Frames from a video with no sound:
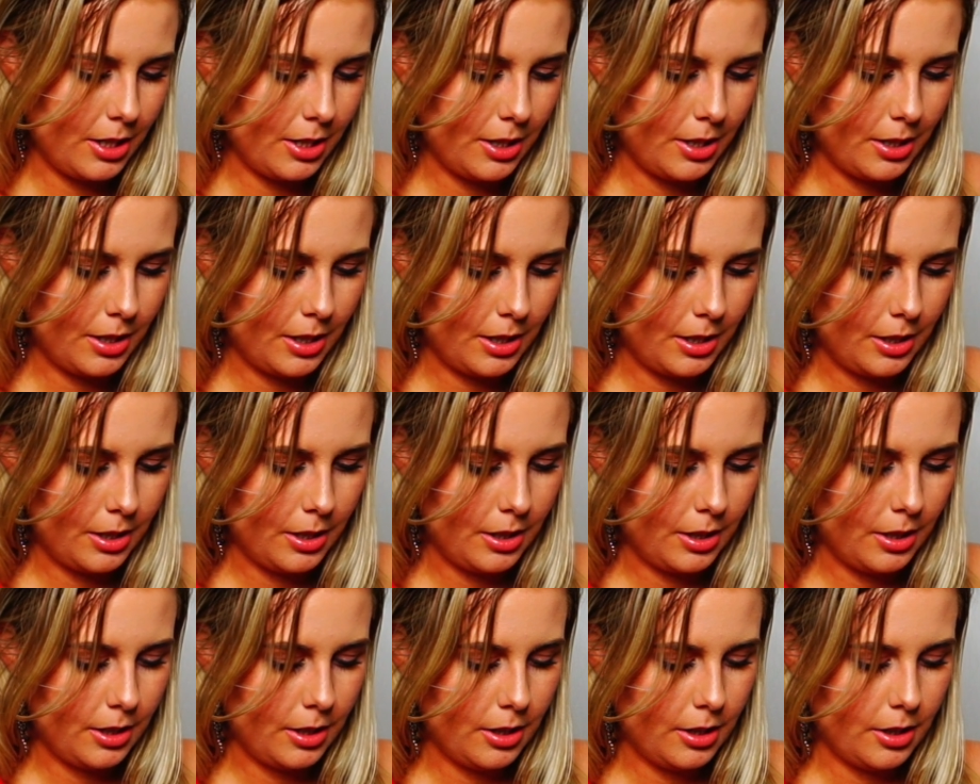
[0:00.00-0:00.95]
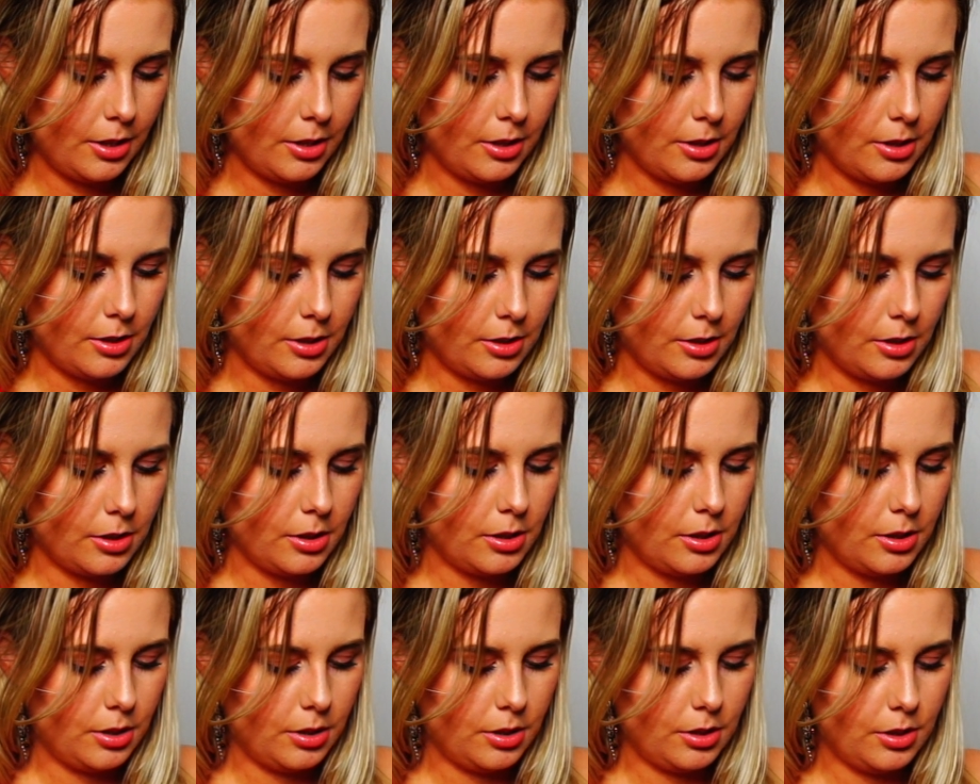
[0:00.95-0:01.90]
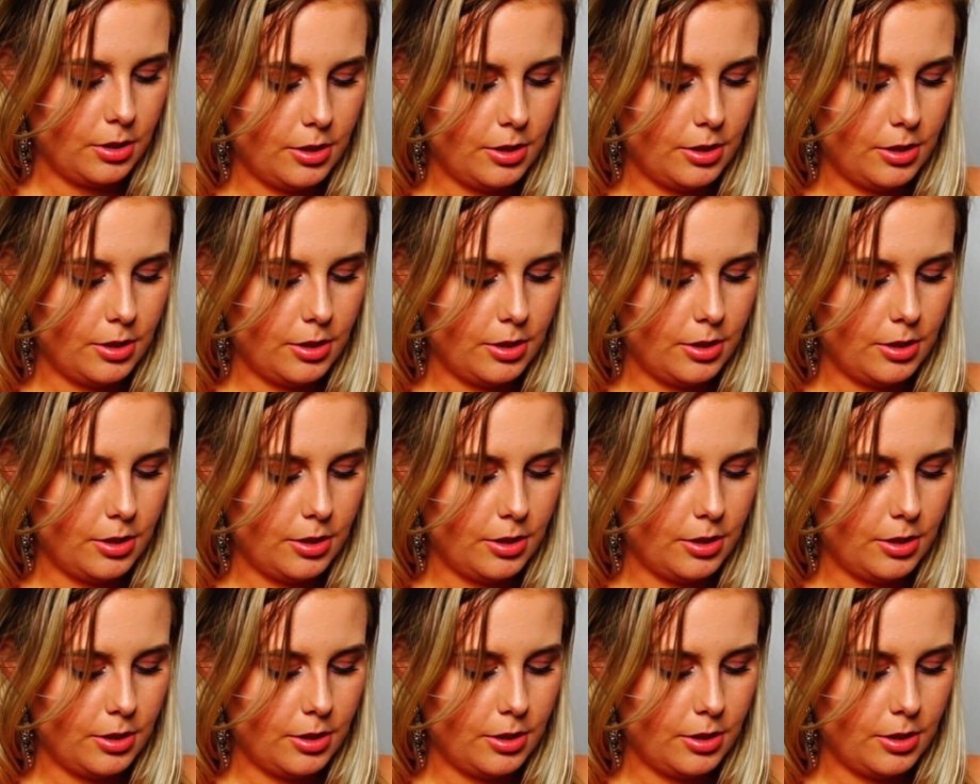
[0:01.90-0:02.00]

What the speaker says: Nothing is said.